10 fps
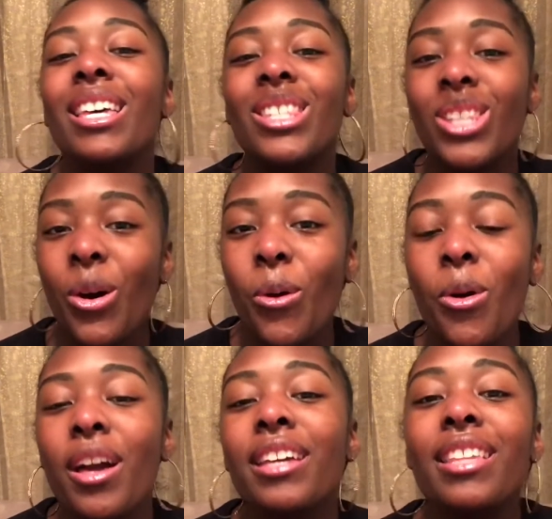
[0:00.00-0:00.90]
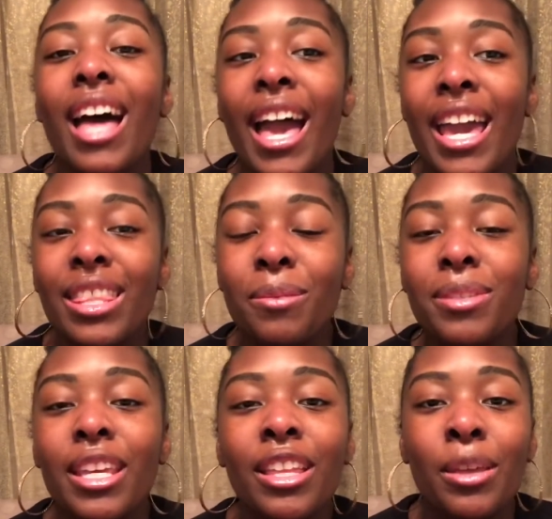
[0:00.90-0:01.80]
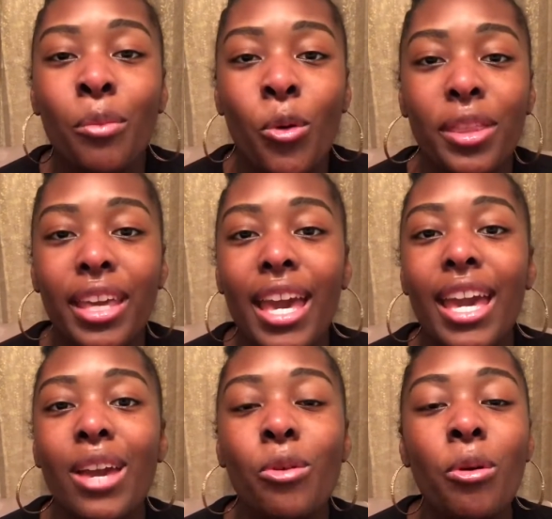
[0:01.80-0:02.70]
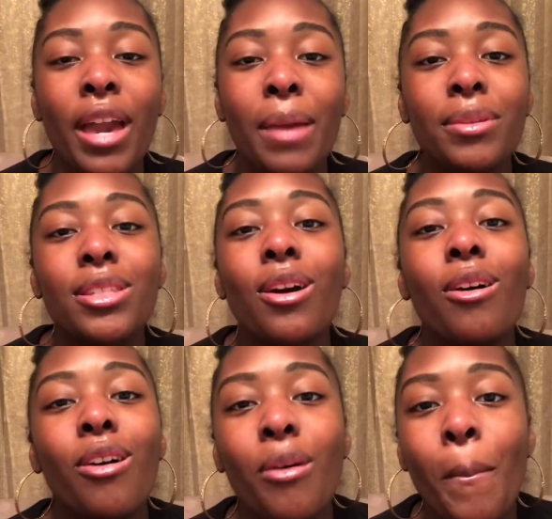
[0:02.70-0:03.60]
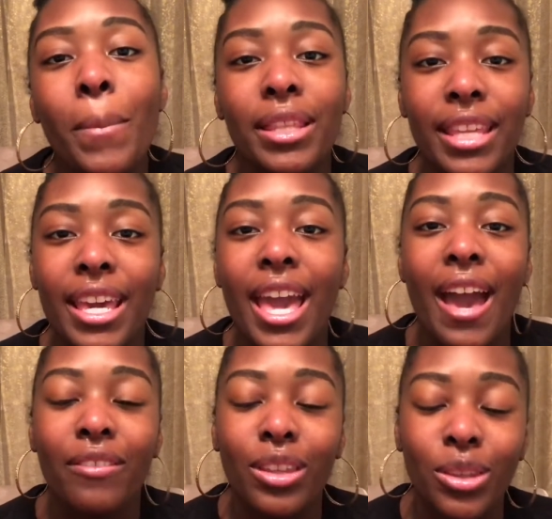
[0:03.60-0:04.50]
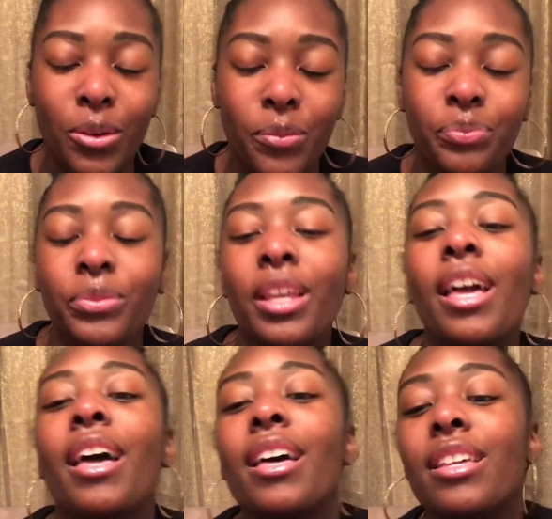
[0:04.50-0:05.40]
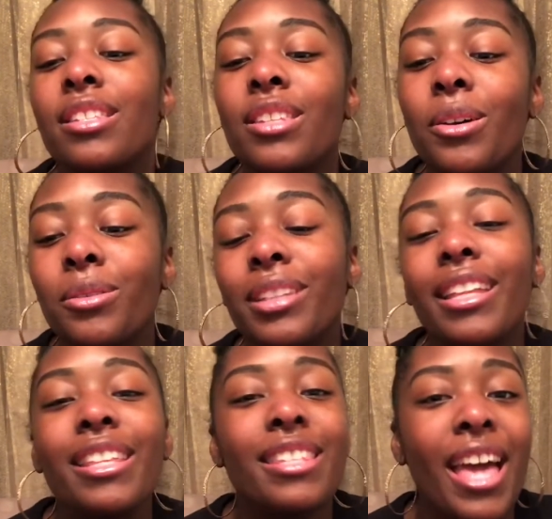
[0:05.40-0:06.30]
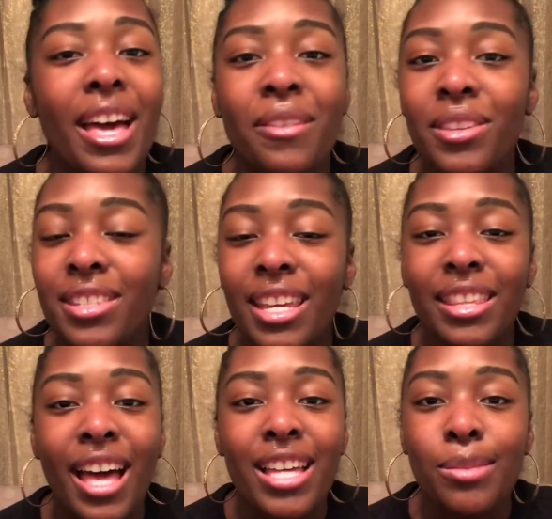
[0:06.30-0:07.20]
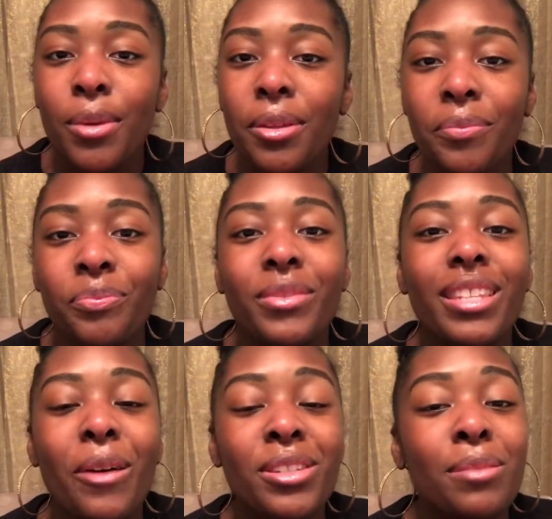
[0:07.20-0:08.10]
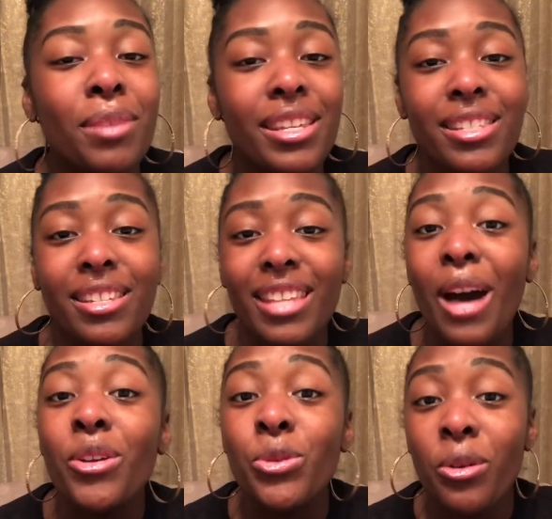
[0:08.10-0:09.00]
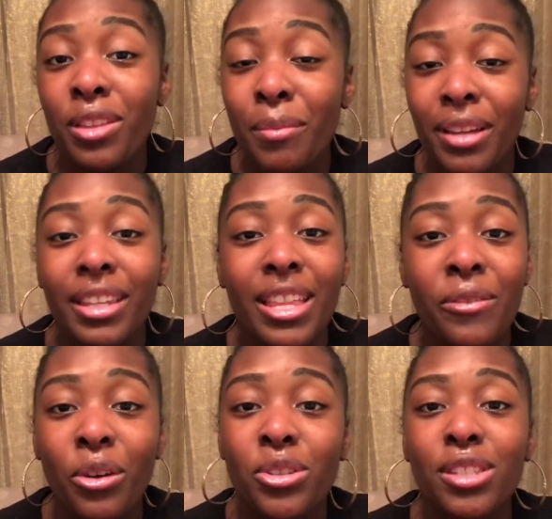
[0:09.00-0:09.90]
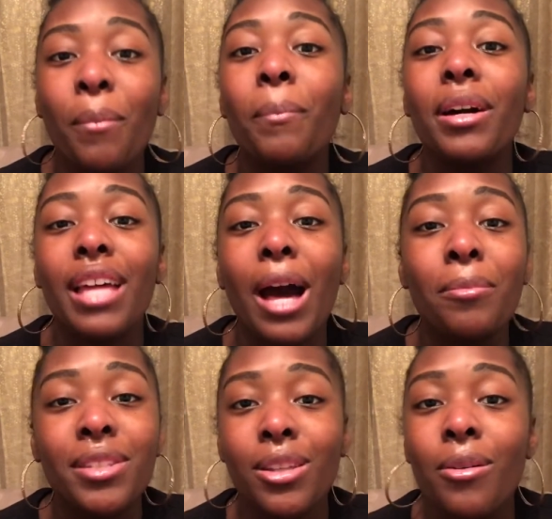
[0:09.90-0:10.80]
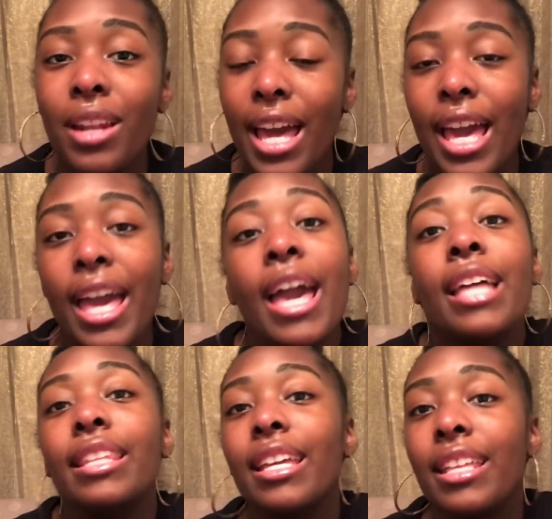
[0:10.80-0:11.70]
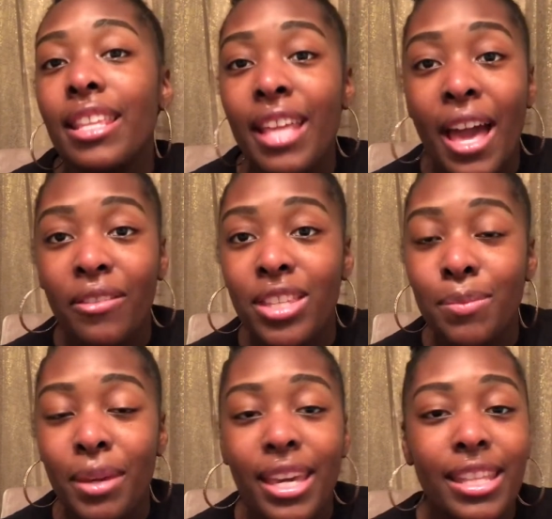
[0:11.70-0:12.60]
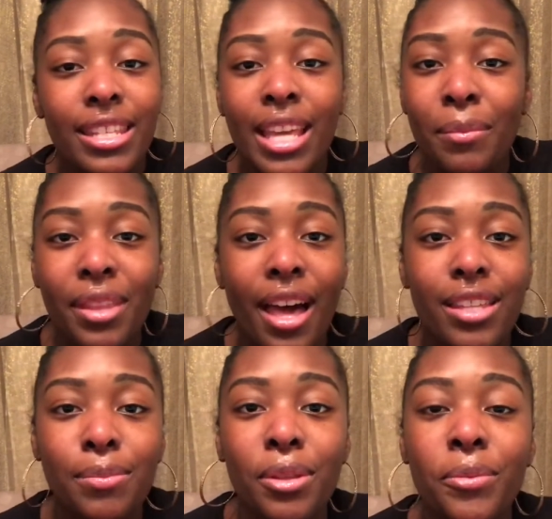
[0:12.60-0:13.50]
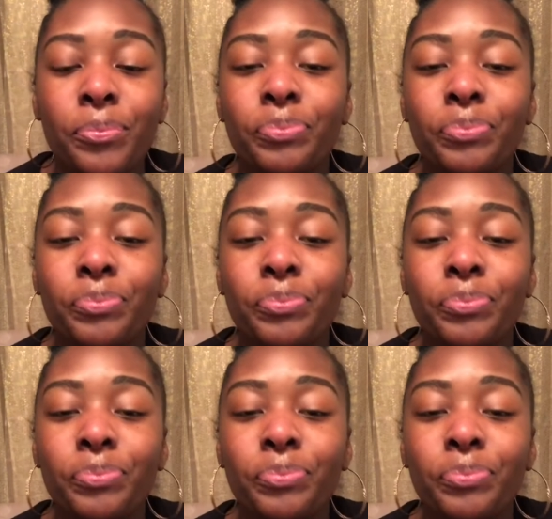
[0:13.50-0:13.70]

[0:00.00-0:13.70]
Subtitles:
So I had them Saturday morning, and we were able to go home Monday afternoon. So they didn't have to stay in the hospital. That was a blessing. I was worried about that at first, but I'm so glad that they didn't have to spend any time in the hospital.